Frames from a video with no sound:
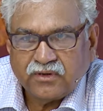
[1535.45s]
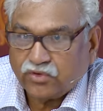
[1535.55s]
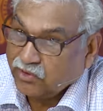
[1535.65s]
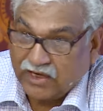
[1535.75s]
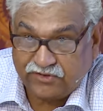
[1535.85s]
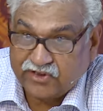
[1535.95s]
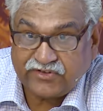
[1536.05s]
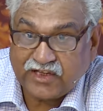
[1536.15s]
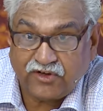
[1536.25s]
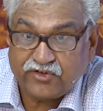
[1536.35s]
So I say
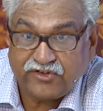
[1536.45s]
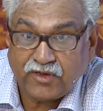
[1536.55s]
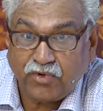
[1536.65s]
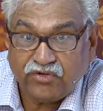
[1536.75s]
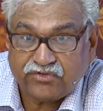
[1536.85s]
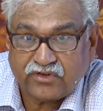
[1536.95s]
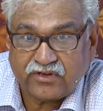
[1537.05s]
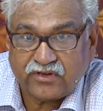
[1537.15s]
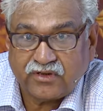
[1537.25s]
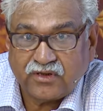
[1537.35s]
jealousy is a monster.
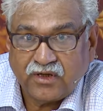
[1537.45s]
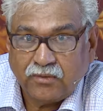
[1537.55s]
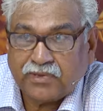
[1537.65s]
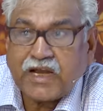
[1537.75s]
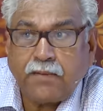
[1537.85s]
But